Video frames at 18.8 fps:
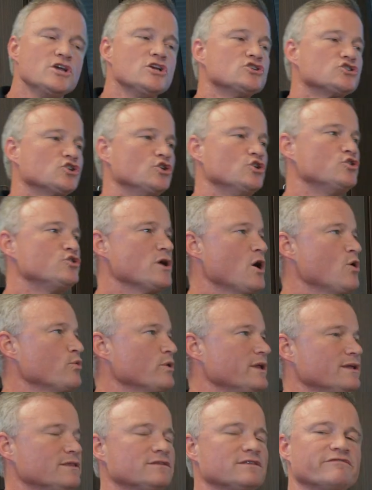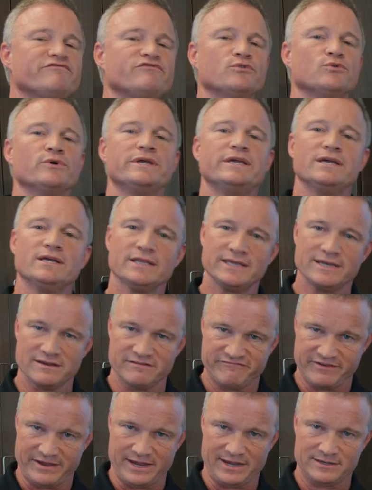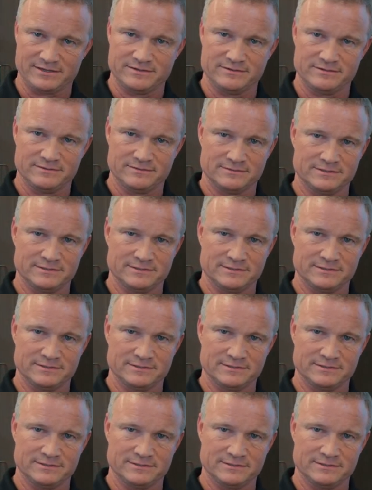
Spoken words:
So you don't get the full healing effect.